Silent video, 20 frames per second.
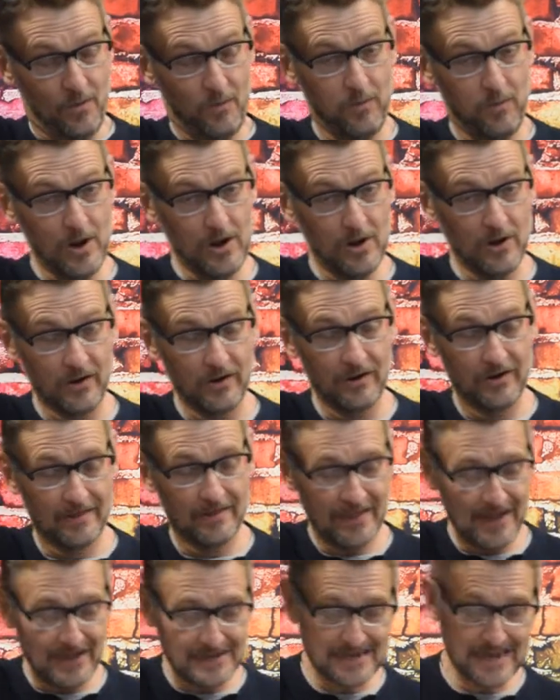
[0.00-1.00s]
Whoa,
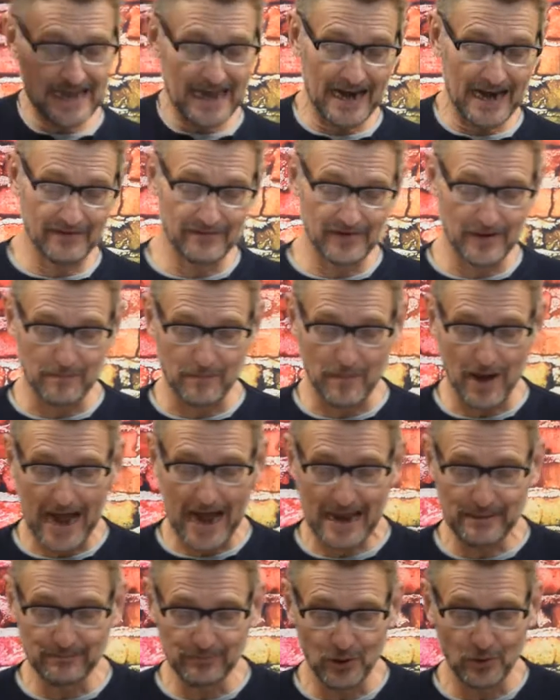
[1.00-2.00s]
that's kind of a
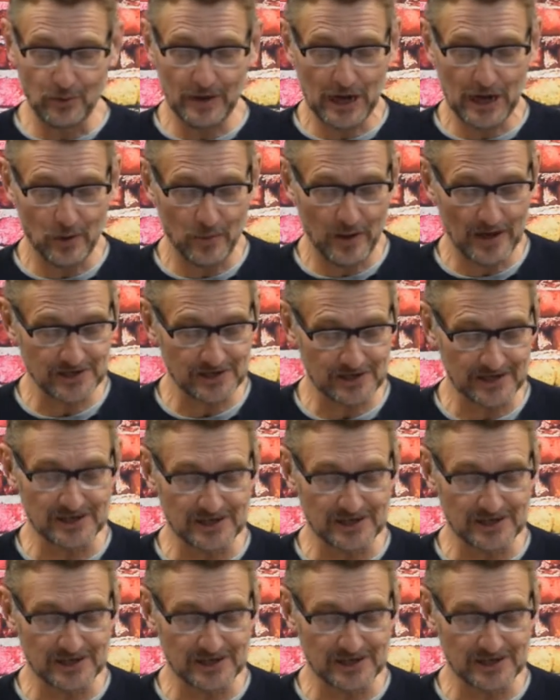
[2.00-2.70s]
mind-blowing question.